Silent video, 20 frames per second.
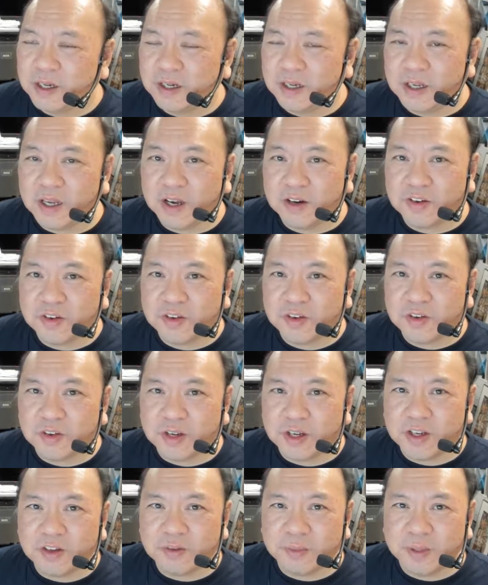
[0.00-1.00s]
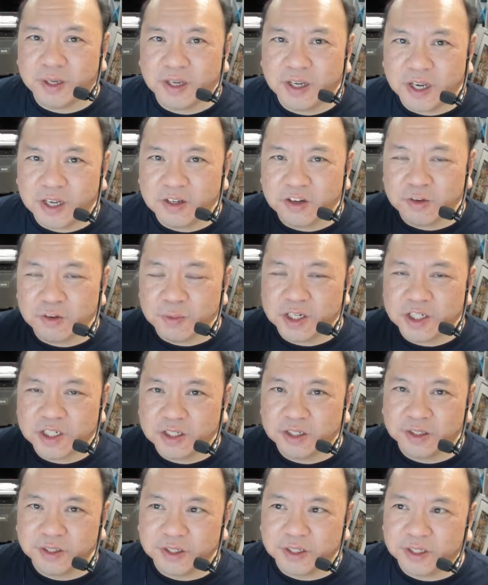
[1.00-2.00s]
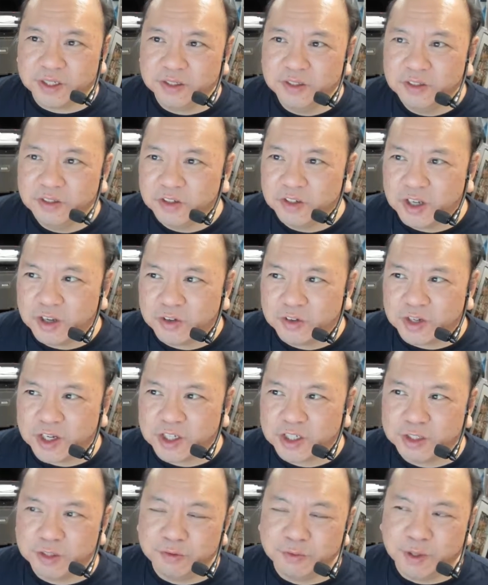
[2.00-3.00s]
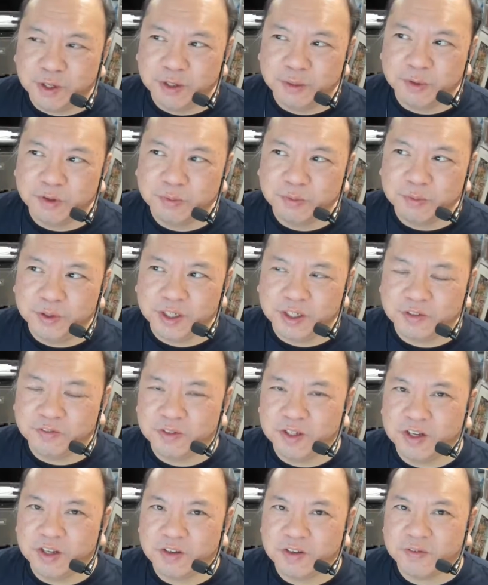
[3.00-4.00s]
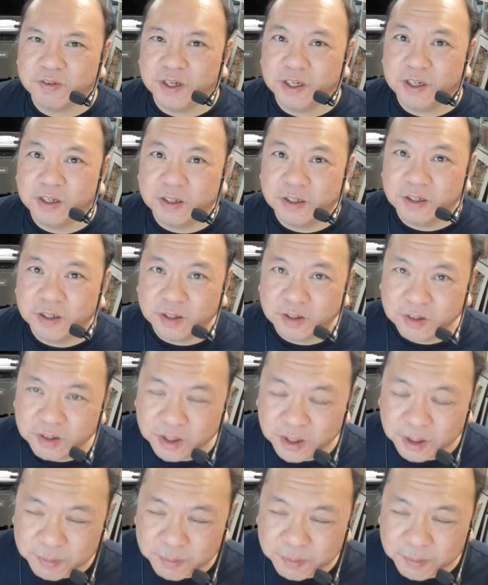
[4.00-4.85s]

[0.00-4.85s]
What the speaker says: getting exercise, my head is much clearer. Today was actually one of the most productive days I've had in a long